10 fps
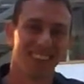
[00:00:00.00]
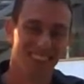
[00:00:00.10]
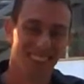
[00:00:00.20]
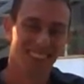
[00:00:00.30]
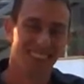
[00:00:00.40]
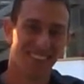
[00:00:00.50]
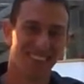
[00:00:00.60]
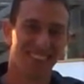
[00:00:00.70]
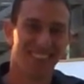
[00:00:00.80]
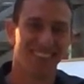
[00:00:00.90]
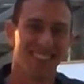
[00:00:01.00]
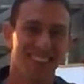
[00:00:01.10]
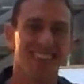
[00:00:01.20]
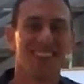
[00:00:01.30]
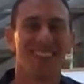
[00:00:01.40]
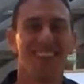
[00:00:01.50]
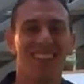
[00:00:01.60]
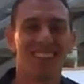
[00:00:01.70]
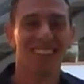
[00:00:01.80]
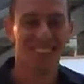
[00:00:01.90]
Okay, here we are again.
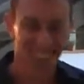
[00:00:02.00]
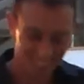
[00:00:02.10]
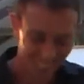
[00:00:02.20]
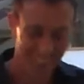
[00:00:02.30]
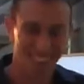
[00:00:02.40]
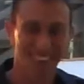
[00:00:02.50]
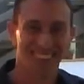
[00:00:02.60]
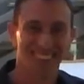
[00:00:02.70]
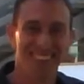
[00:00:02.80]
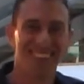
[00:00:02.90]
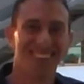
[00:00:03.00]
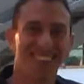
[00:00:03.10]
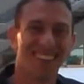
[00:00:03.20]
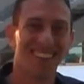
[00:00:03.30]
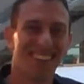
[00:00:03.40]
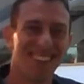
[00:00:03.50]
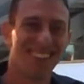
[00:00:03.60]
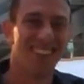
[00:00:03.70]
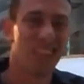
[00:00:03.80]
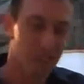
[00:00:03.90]
Interviewing now
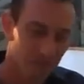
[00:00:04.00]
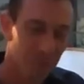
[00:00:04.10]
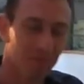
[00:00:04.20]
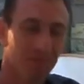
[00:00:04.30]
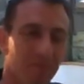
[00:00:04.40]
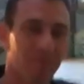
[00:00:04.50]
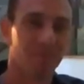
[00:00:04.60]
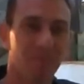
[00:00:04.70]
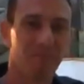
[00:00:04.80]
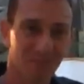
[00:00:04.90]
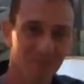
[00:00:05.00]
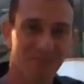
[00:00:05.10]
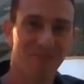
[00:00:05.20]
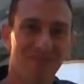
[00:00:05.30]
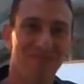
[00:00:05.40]
A.Gronau from Google in London.